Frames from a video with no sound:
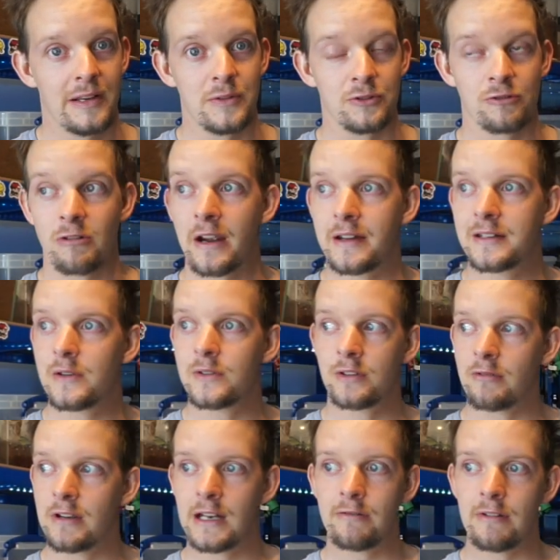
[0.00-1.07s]
great. He was a
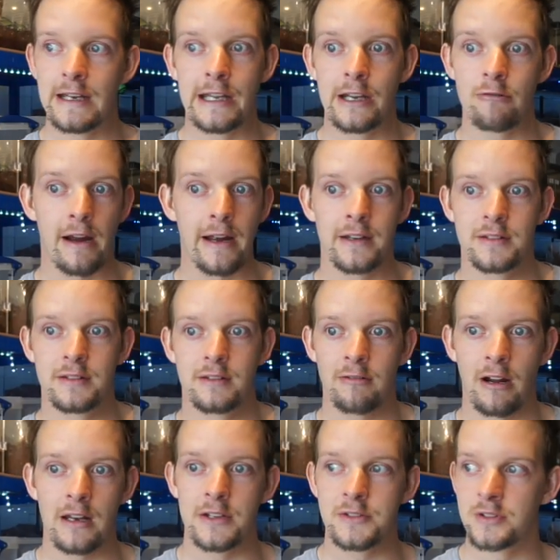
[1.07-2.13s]
really great
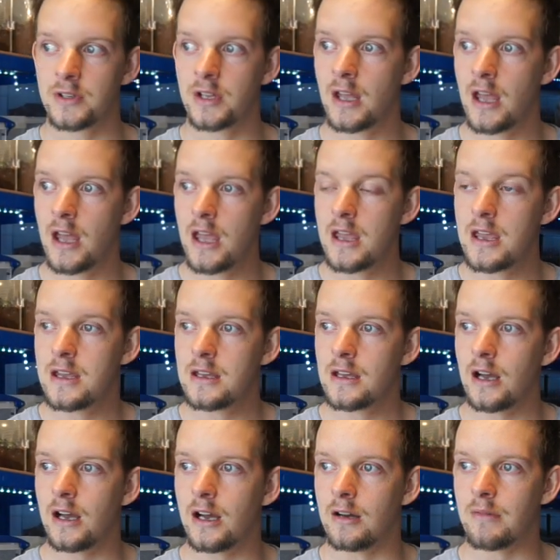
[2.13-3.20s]
lizard.
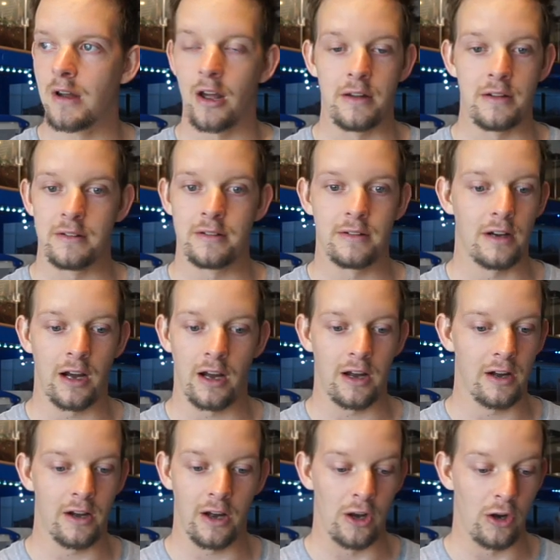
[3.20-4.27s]
I
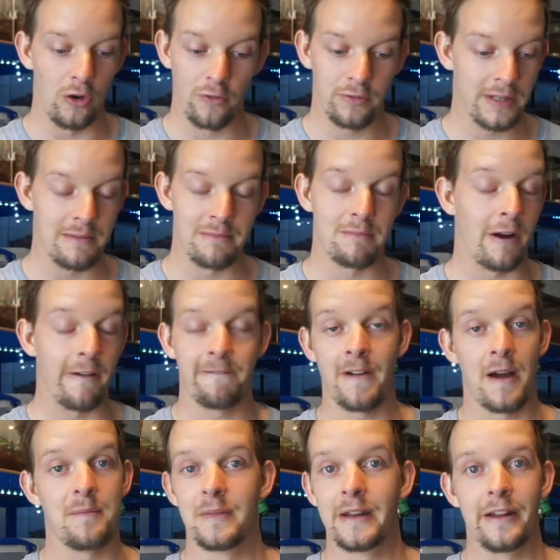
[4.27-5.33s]
loved him. My
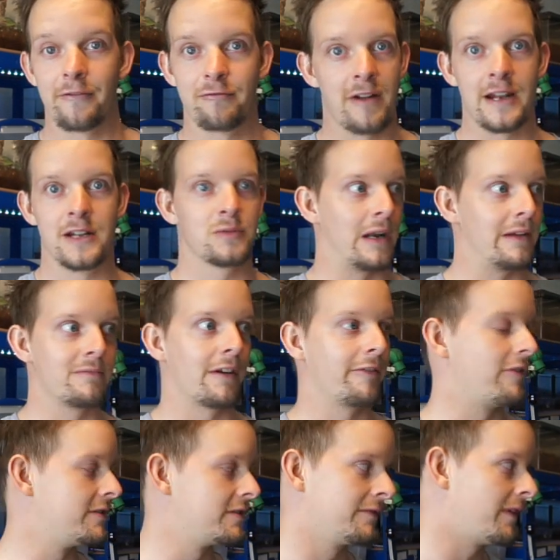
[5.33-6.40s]
family and friends, whenever my
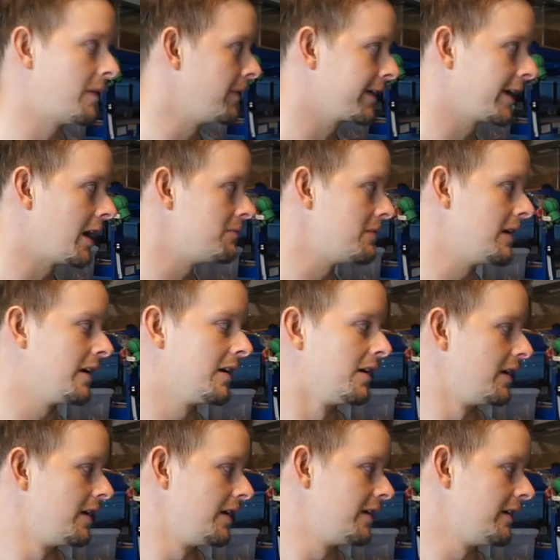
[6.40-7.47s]
friends and family came here,
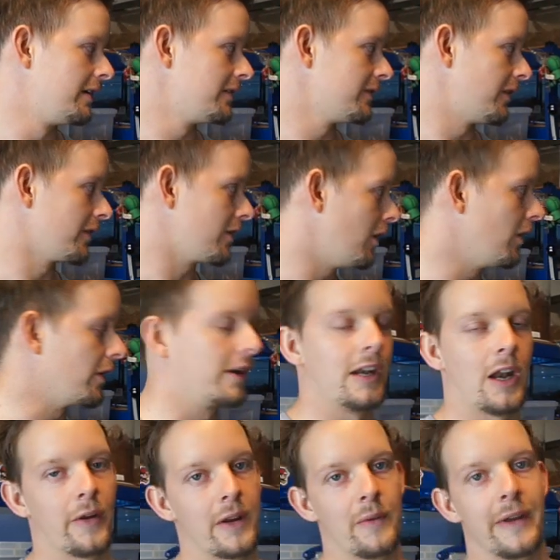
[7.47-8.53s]
like, oh, you
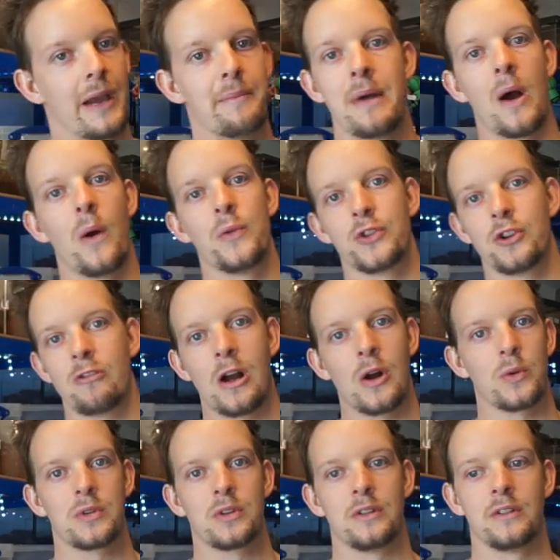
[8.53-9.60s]
know, can we get Bowser
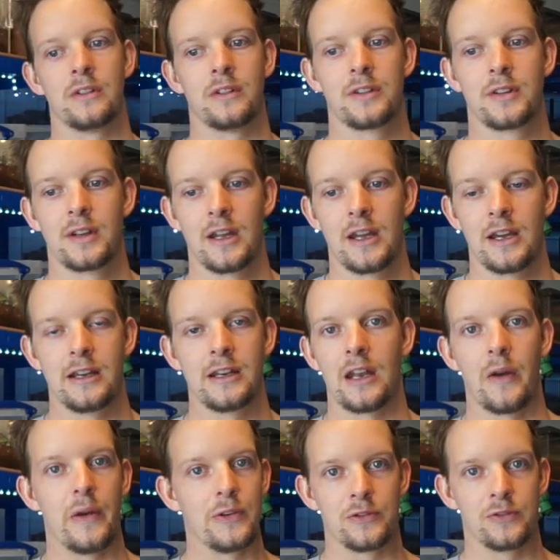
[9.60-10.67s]
out? And you know,
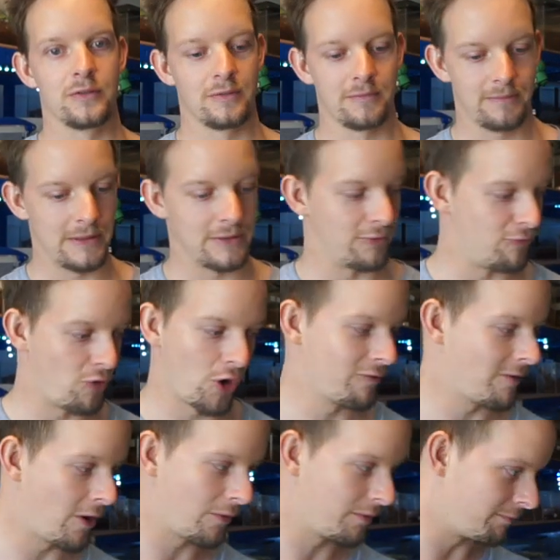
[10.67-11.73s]
he used to run
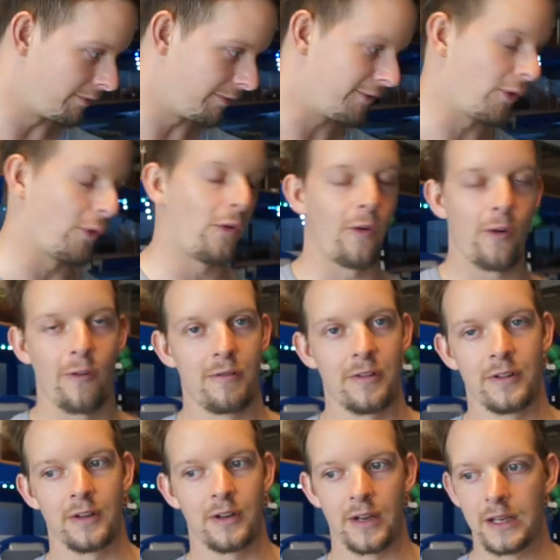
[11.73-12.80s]
around on the floor,
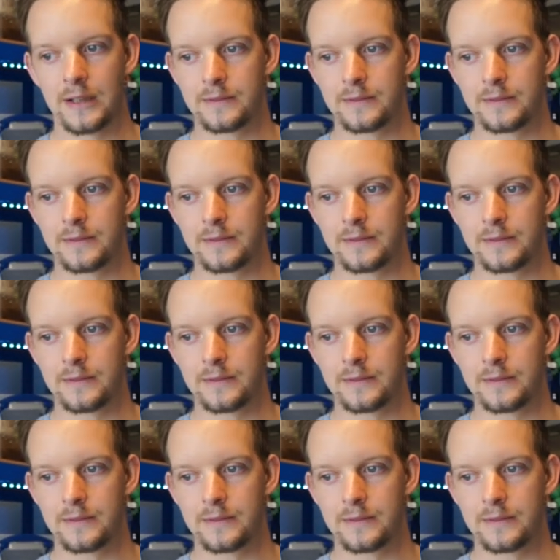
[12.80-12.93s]
and